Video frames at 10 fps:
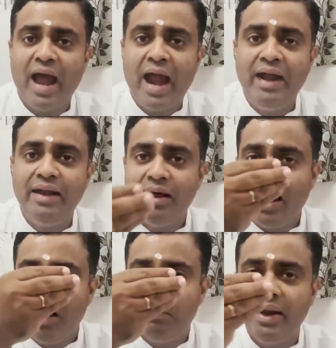and
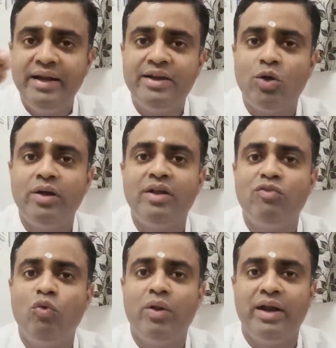applied it on her
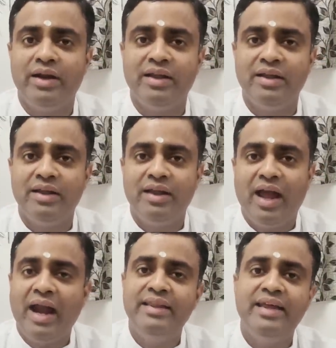forehead.
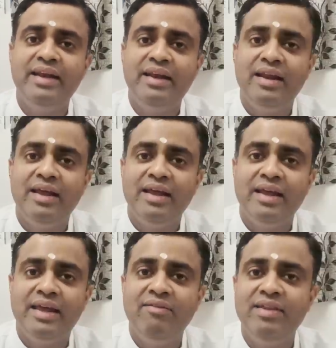And then
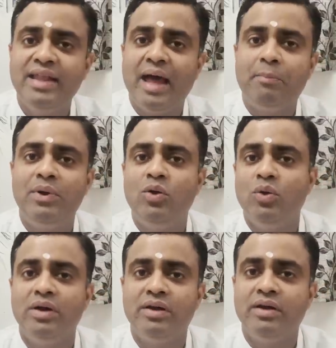giving the apple to
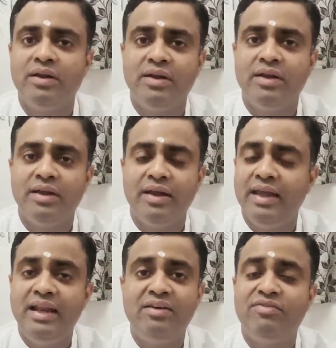her,
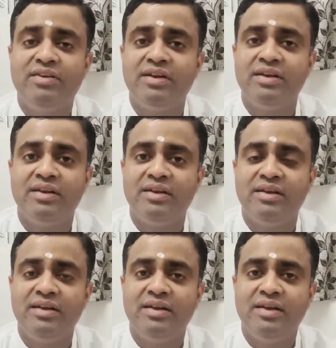he left.
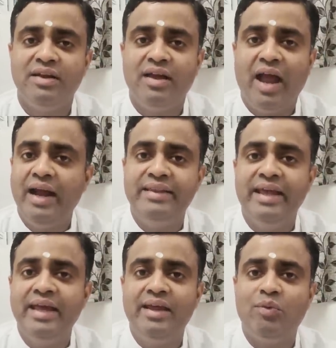And
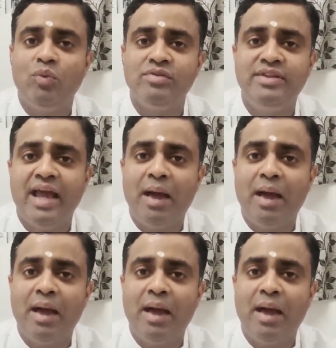there was the